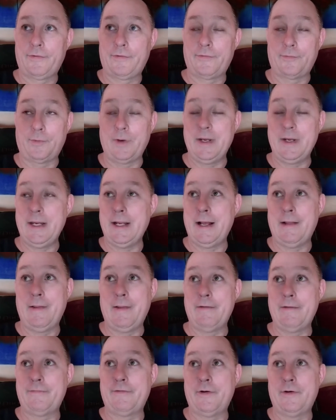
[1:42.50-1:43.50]
three
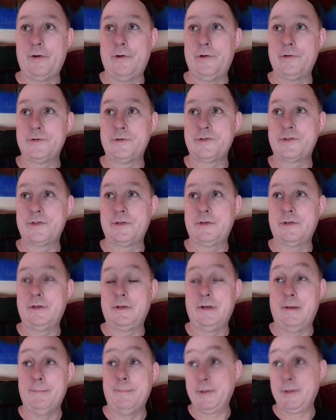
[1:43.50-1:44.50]
LFOs,
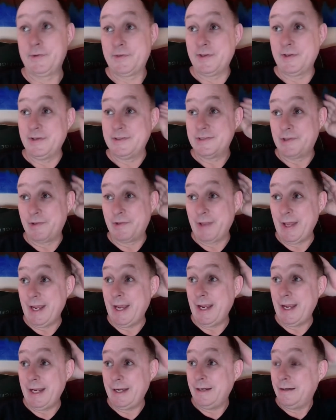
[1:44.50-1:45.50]
a built-in
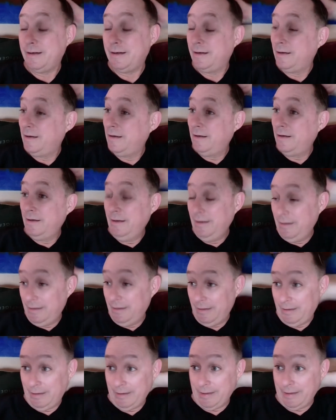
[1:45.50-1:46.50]
delay,
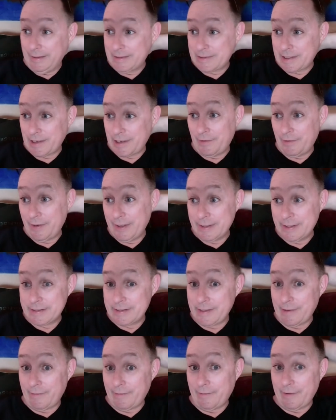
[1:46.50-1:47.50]
etc.,
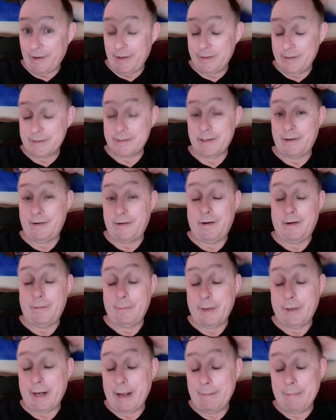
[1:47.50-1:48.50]
etc., etc.,
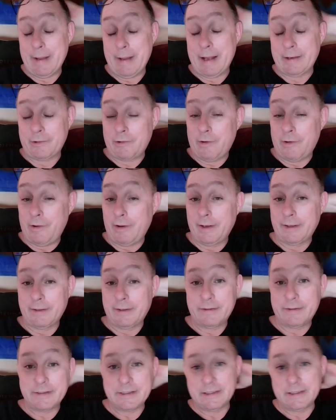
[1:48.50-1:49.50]
but I'm not calling
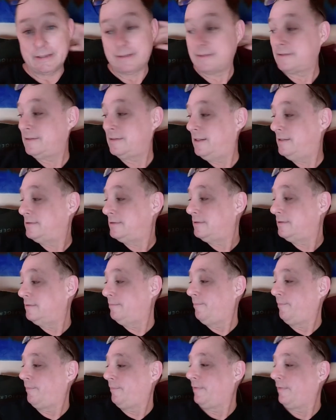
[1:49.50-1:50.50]
it a synthesizer.
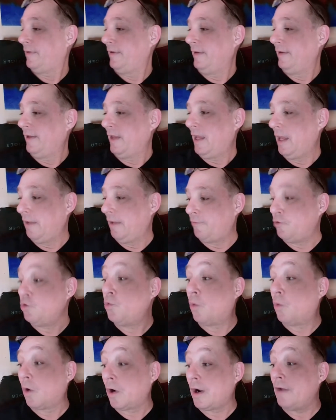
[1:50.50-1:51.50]
If
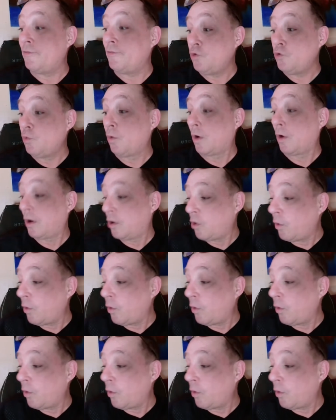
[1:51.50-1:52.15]
you were